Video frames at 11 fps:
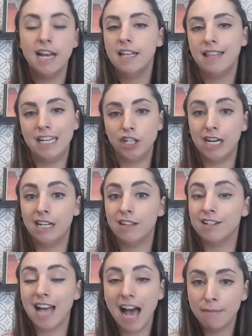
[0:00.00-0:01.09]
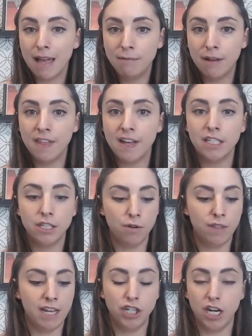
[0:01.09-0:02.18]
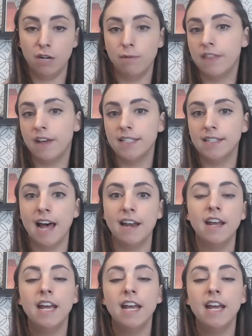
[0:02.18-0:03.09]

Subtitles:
They shared the timeline with us. So they shared with us that